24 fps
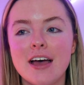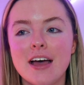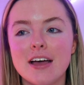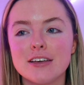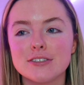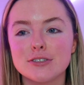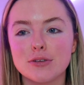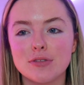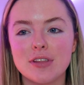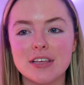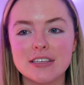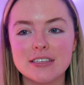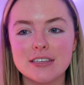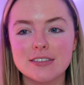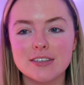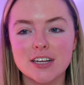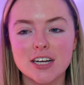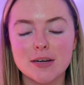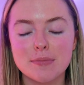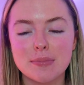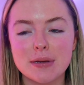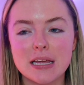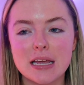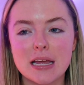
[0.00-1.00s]
So this is going
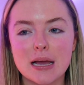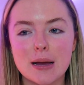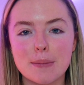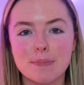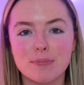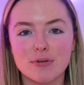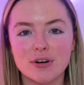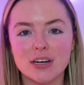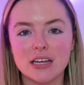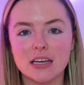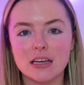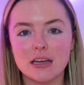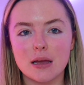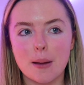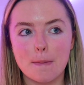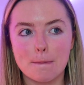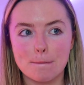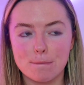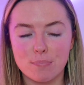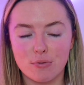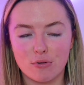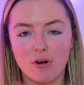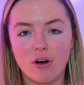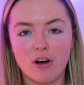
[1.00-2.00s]
to be a pretty
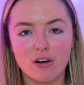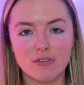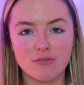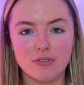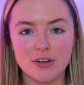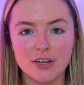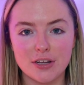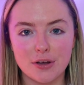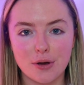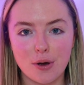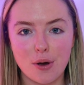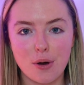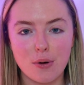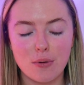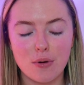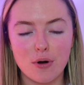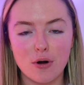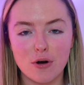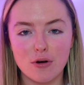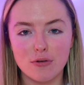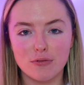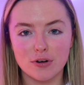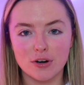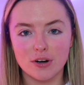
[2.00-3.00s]
broad video
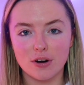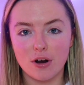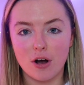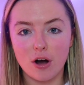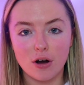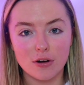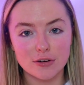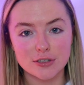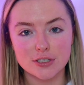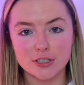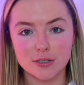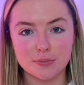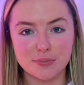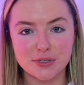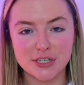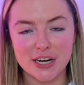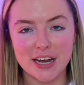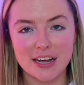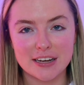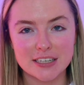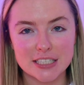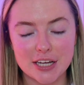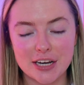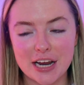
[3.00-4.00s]
over all
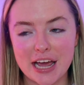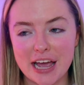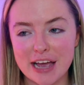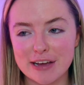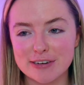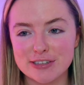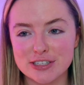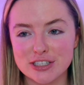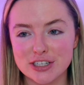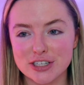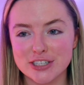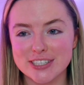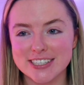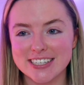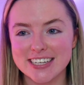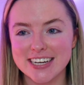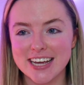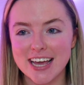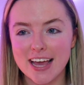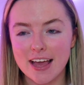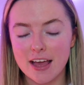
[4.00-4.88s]
subjects on how to just